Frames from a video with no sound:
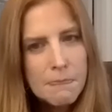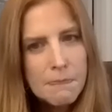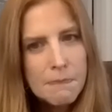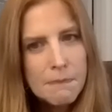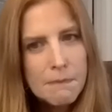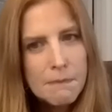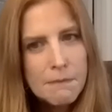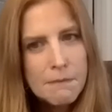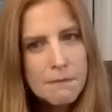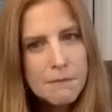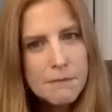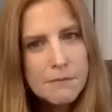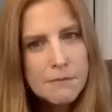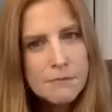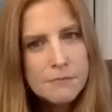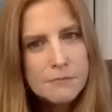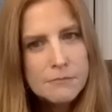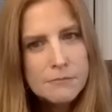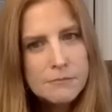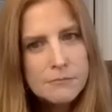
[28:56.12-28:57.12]

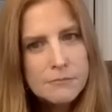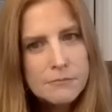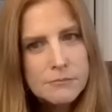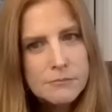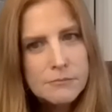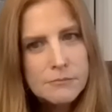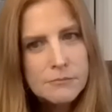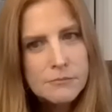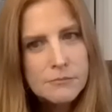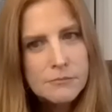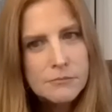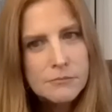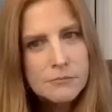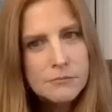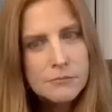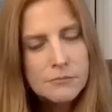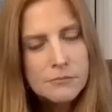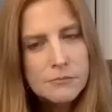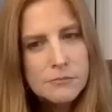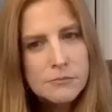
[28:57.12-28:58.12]

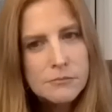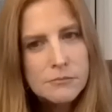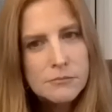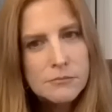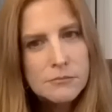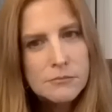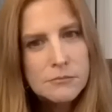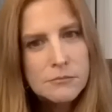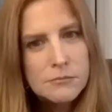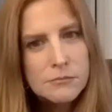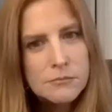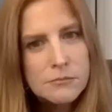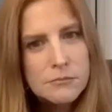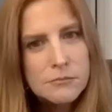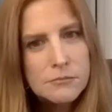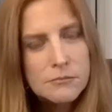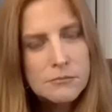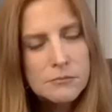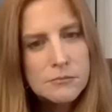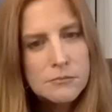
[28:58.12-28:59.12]

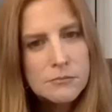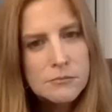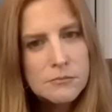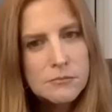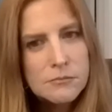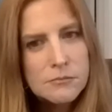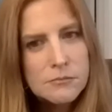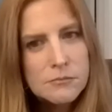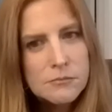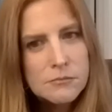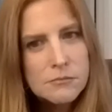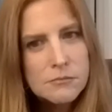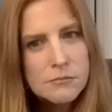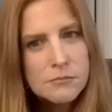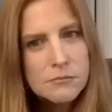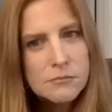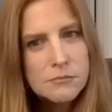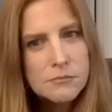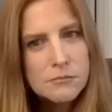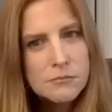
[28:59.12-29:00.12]

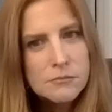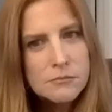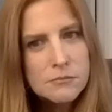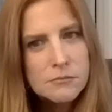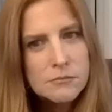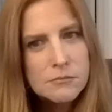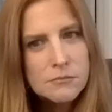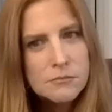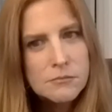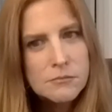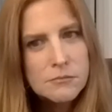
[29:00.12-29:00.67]
(silent)